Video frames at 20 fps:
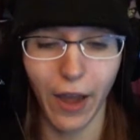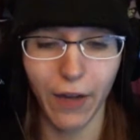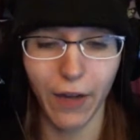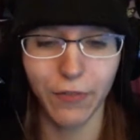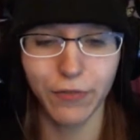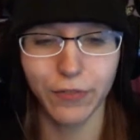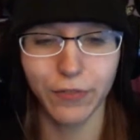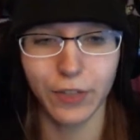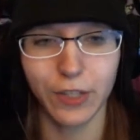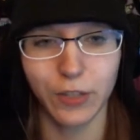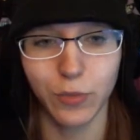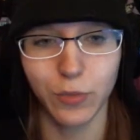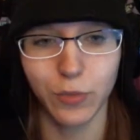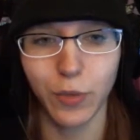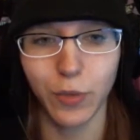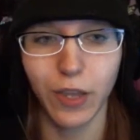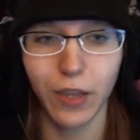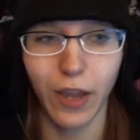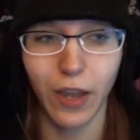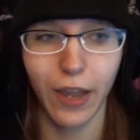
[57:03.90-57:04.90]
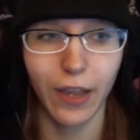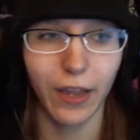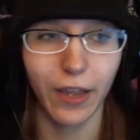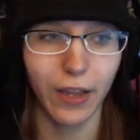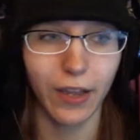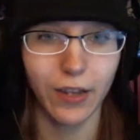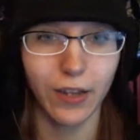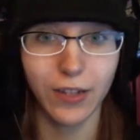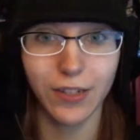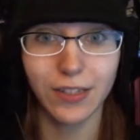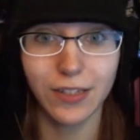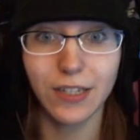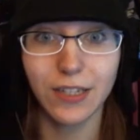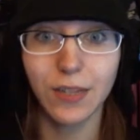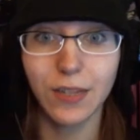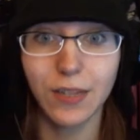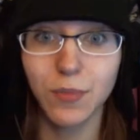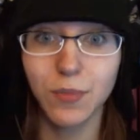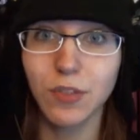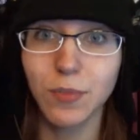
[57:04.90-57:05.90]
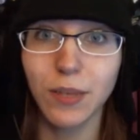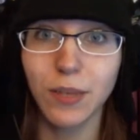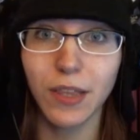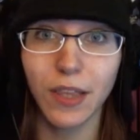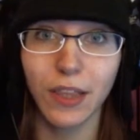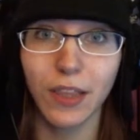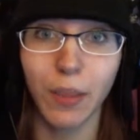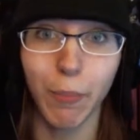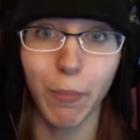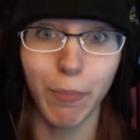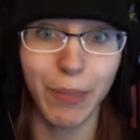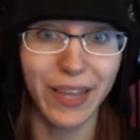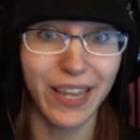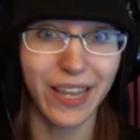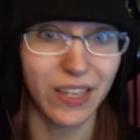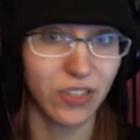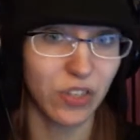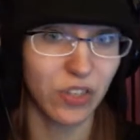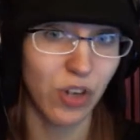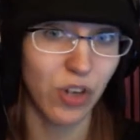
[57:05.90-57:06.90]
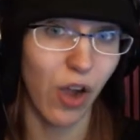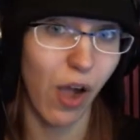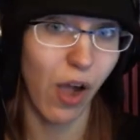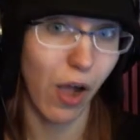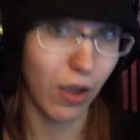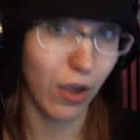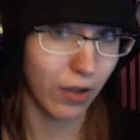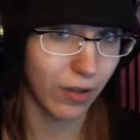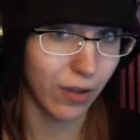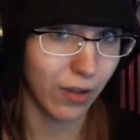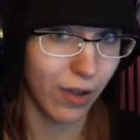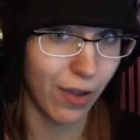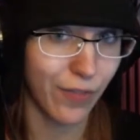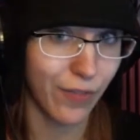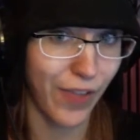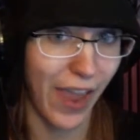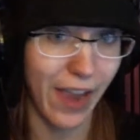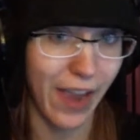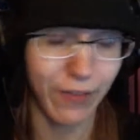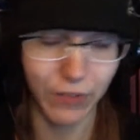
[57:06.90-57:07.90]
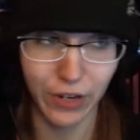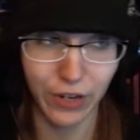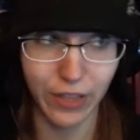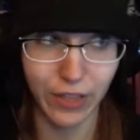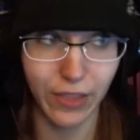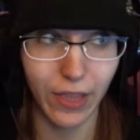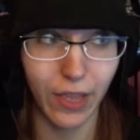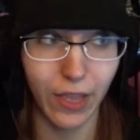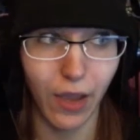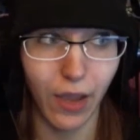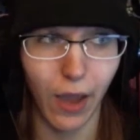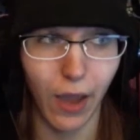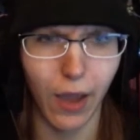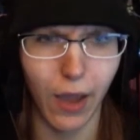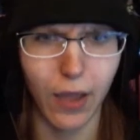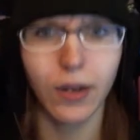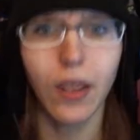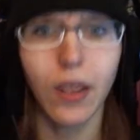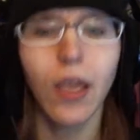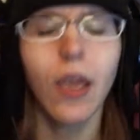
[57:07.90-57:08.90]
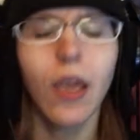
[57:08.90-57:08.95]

for this week, and seems to be, like, the biggest talk of everything, and